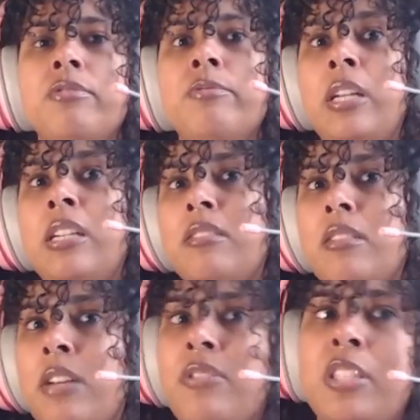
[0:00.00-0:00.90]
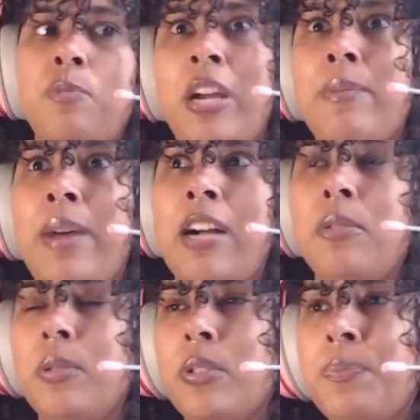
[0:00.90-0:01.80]
when I've sprained my
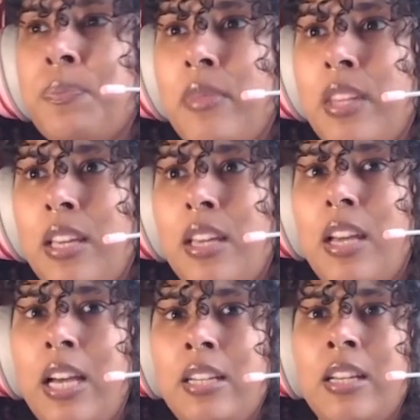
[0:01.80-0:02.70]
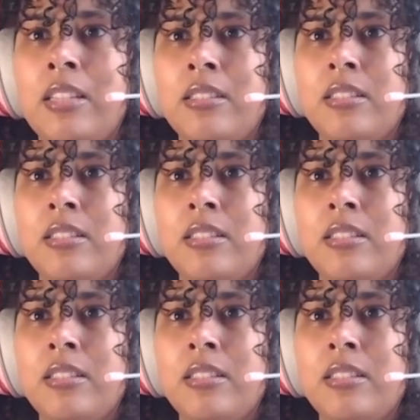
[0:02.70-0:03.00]
ankle. And then